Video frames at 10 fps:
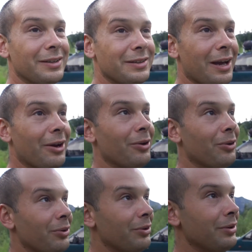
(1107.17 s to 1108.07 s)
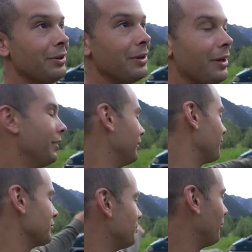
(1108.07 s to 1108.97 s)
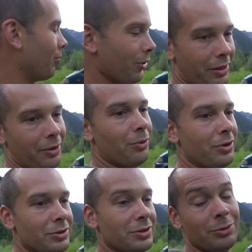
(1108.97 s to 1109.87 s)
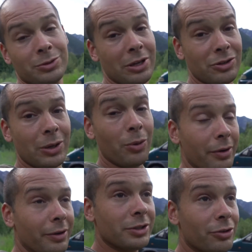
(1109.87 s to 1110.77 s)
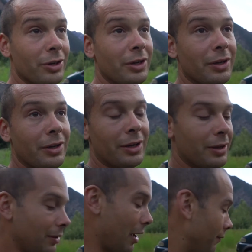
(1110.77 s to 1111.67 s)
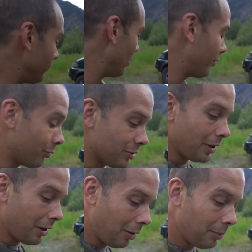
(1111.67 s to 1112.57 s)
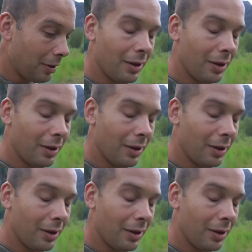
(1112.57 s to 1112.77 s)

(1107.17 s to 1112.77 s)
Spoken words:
down in a different spot where it was actually quite a nice creek and a campfire all set up,